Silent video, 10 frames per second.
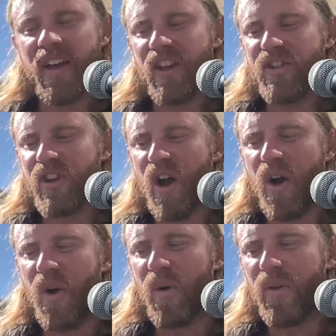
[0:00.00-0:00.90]

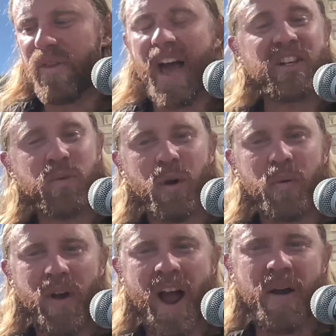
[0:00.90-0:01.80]
So that's where
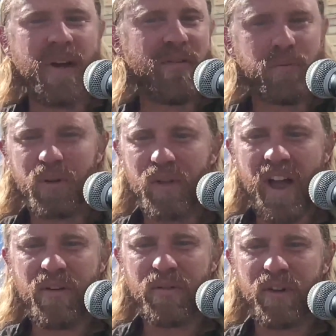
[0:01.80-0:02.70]
we're at. We have a blue
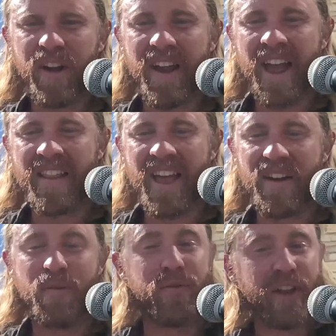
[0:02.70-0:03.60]
light free and
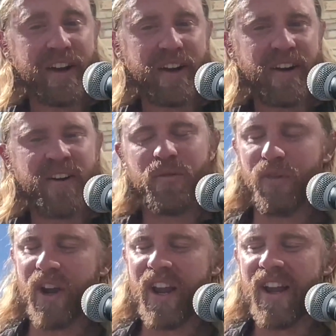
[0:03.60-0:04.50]
then flicker
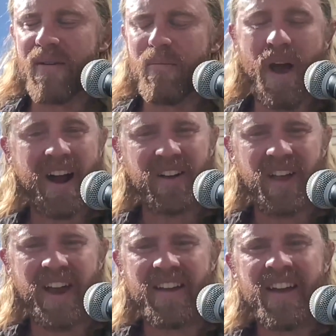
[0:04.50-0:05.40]
free
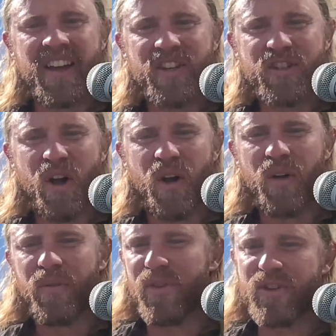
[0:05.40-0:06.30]
backlight.
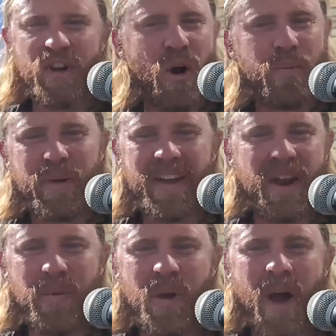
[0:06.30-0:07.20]
So there's no
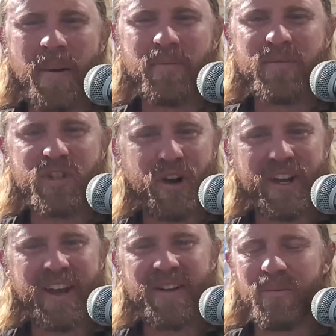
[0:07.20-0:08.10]
PWM
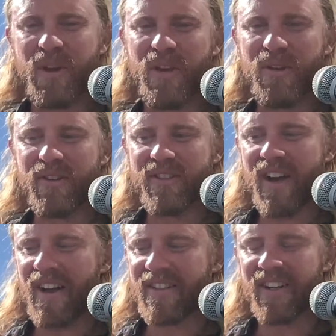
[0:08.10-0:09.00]
circuit. We use
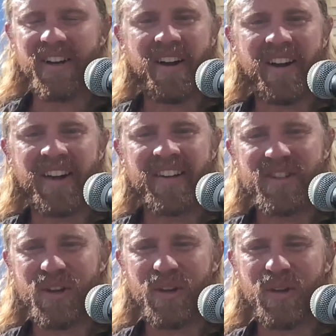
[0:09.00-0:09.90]
constant current
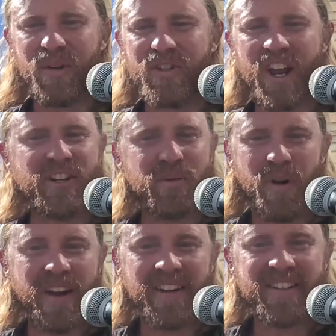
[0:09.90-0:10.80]
to change the
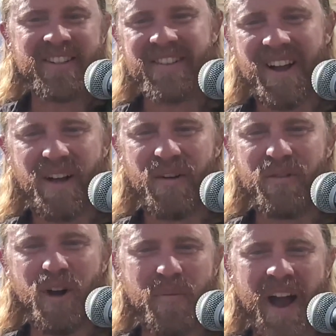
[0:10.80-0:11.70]
brightness of
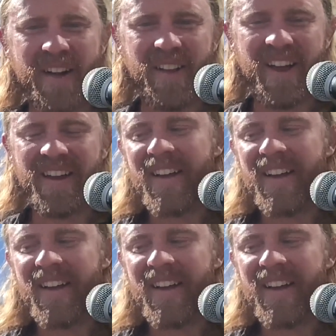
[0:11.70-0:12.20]
our backlight.